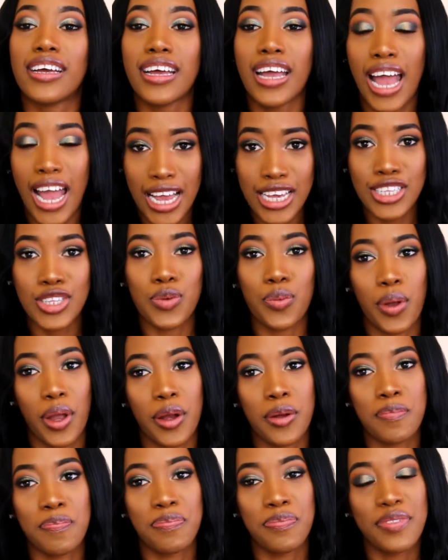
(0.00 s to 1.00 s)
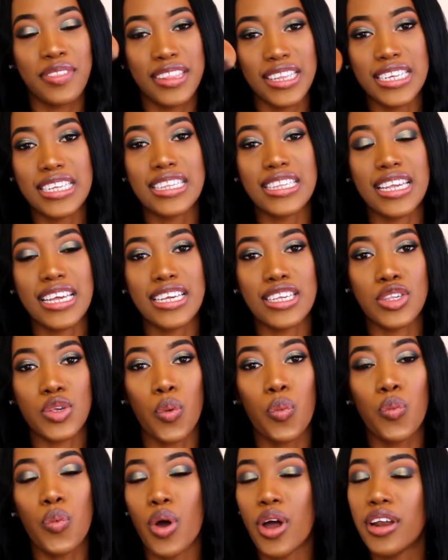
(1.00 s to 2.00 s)
I swear this is
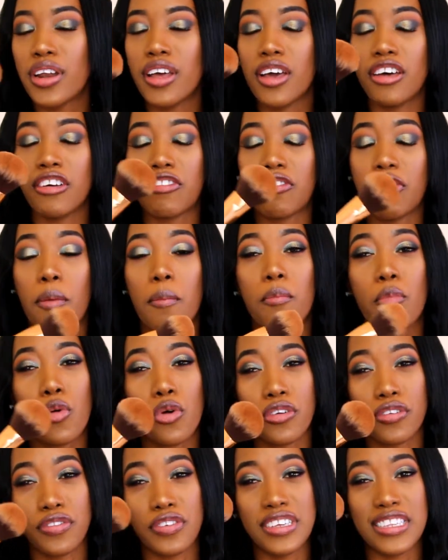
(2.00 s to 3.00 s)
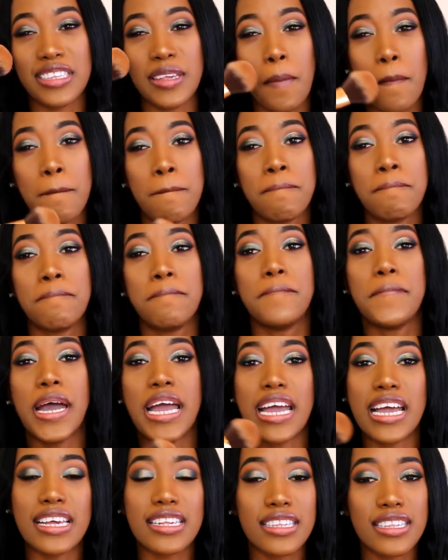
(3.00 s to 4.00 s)
one of Morphe's
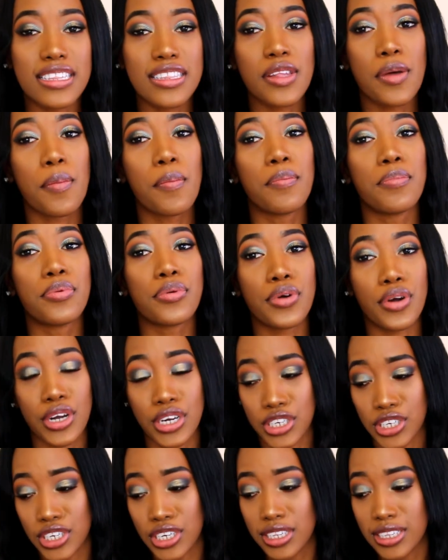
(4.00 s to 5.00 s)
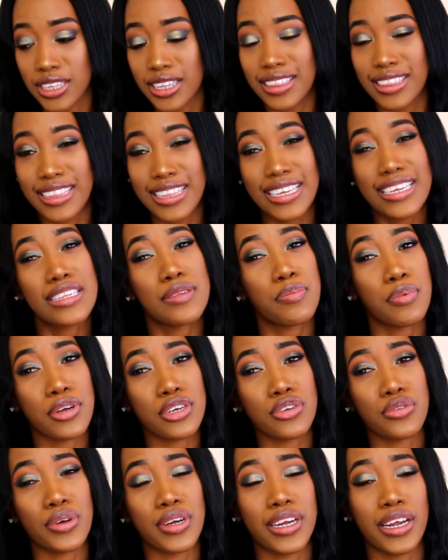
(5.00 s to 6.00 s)
best brushes. This
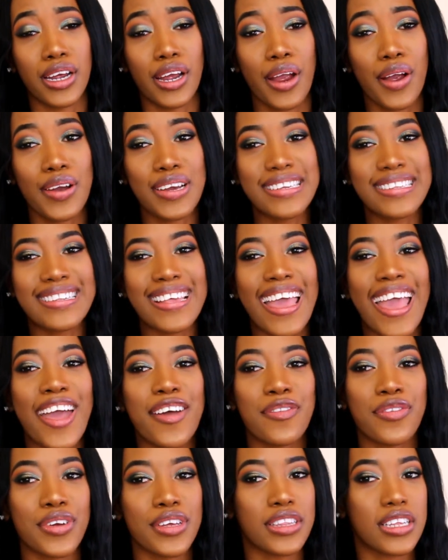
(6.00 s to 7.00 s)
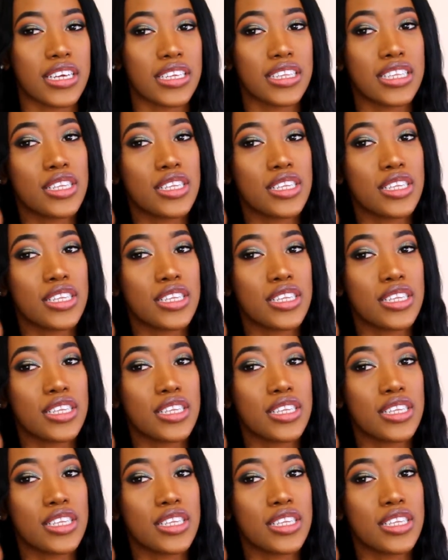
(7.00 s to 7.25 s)
brush right here is everything.